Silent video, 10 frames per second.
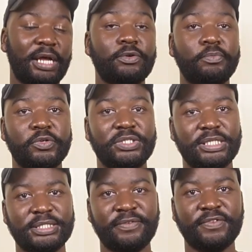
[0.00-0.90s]
cloud
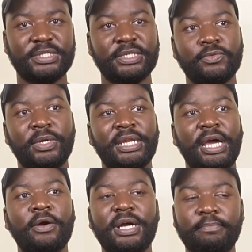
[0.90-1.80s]
computing services, where
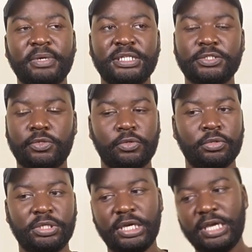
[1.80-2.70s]
now companies
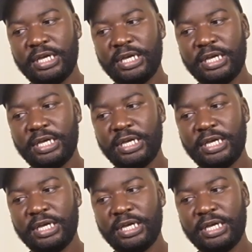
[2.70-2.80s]
could